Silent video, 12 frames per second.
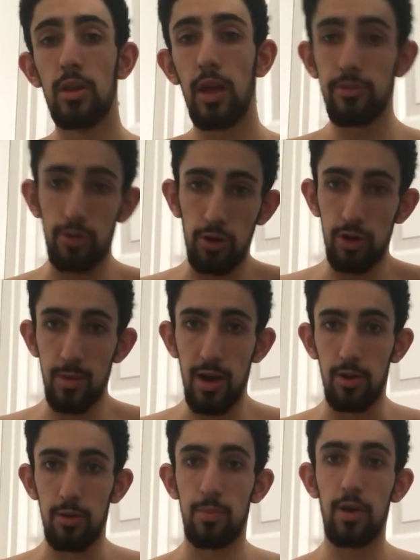That's a good
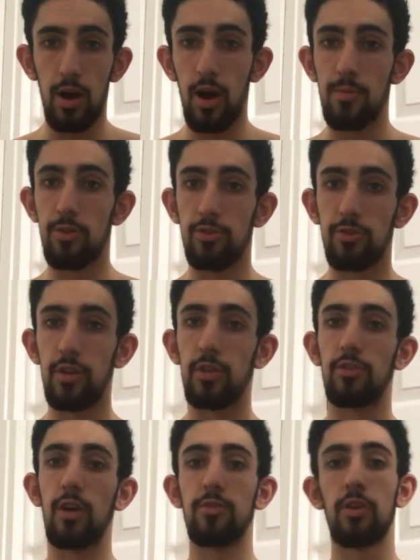amount, but I'm used to
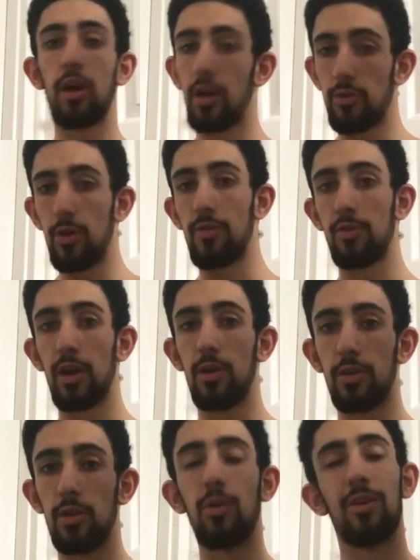this. I do it every
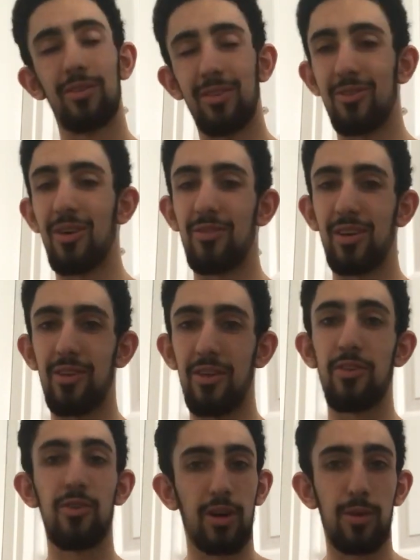now and then. I do it every now
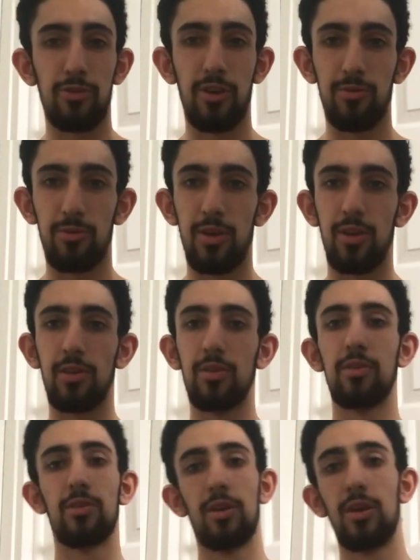and then. I do it a couple of times a week.
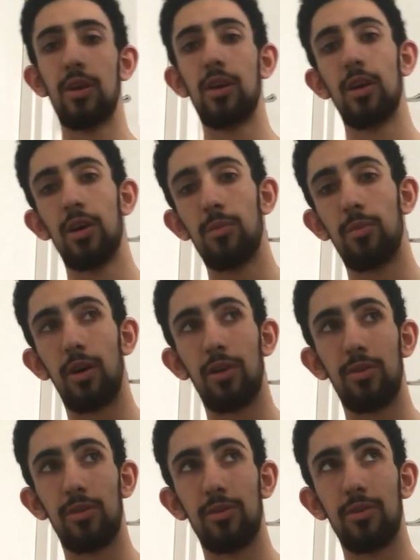
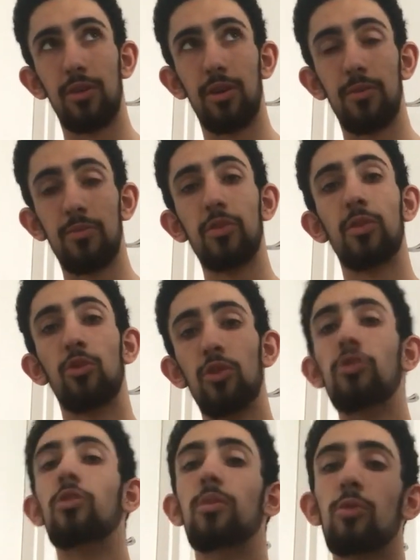But, you know, the
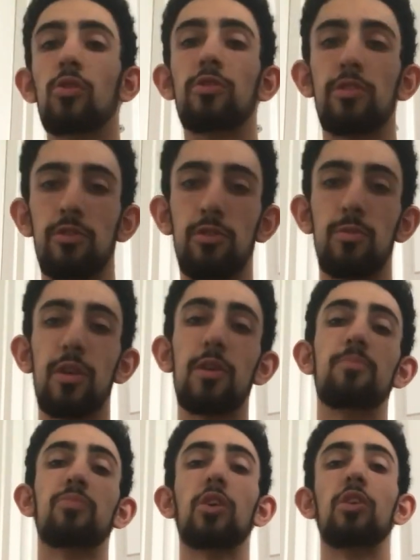more you do it, more
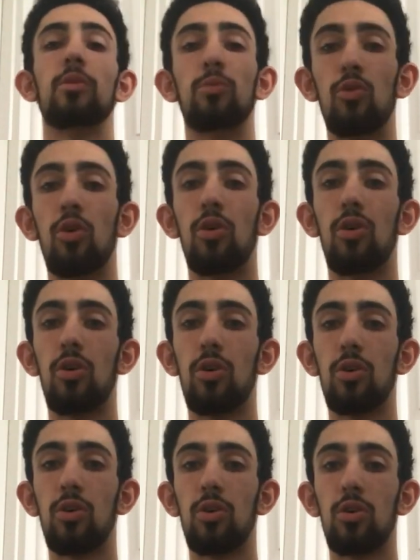consistently, the more
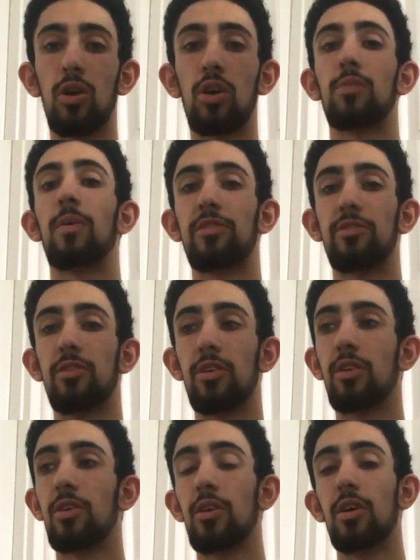lung
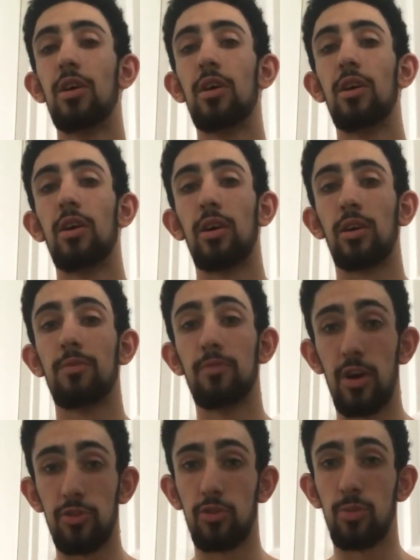capacity,
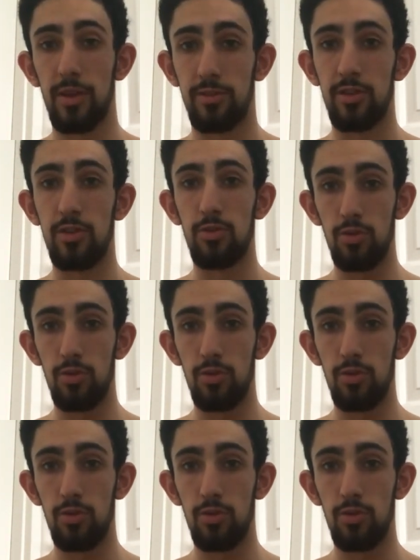vital capacity